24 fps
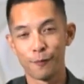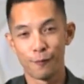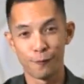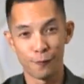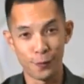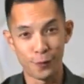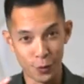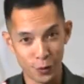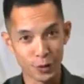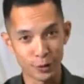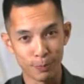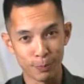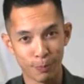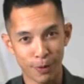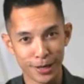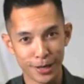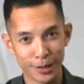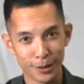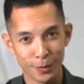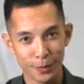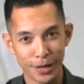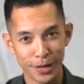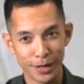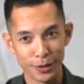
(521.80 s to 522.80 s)
for this
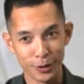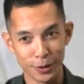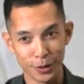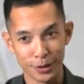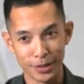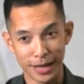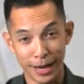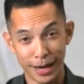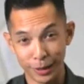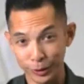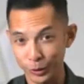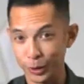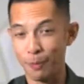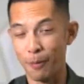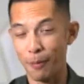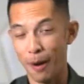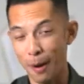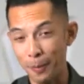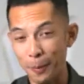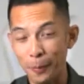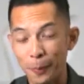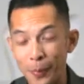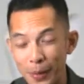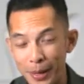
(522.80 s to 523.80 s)
price range, it's actually
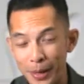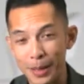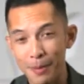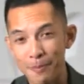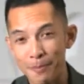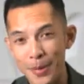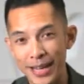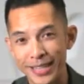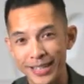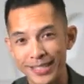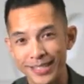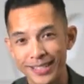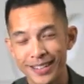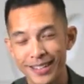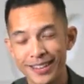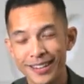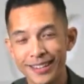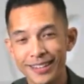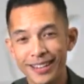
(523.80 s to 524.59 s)
probably the best